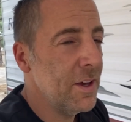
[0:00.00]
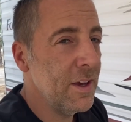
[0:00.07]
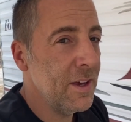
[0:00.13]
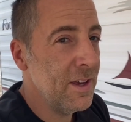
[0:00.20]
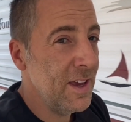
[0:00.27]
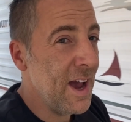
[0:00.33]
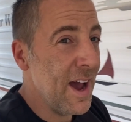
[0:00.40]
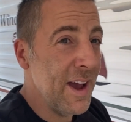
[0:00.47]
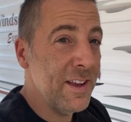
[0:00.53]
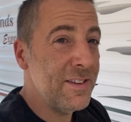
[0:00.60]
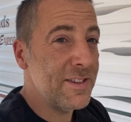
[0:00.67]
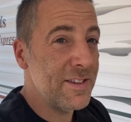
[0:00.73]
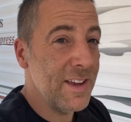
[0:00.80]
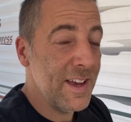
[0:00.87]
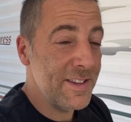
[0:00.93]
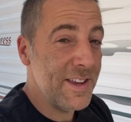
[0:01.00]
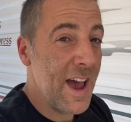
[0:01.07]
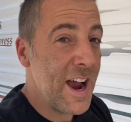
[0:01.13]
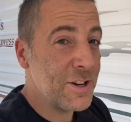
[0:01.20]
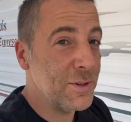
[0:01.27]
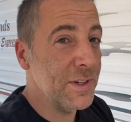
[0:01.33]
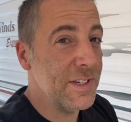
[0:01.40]
Yeah, it
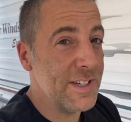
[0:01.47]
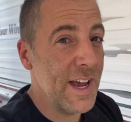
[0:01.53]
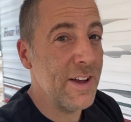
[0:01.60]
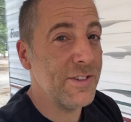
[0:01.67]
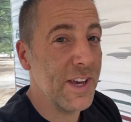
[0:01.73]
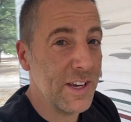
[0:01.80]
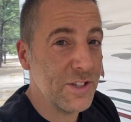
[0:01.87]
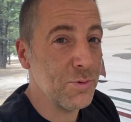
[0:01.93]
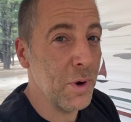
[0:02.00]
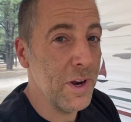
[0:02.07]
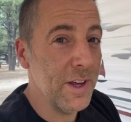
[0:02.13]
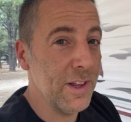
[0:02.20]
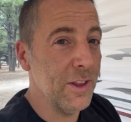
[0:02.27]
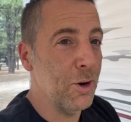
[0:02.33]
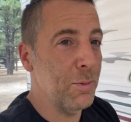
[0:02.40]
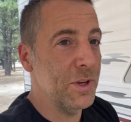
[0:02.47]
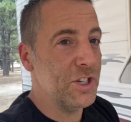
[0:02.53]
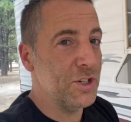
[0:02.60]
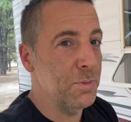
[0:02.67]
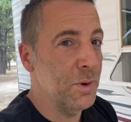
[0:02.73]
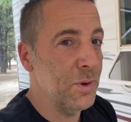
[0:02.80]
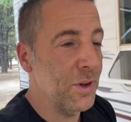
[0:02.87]
actually sounds like it's running a little bit
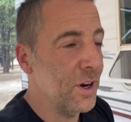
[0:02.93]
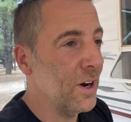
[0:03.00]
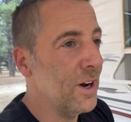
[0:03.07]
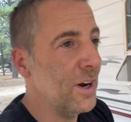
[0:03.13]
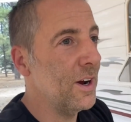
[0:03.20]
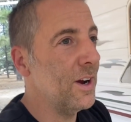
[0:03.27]
smoother.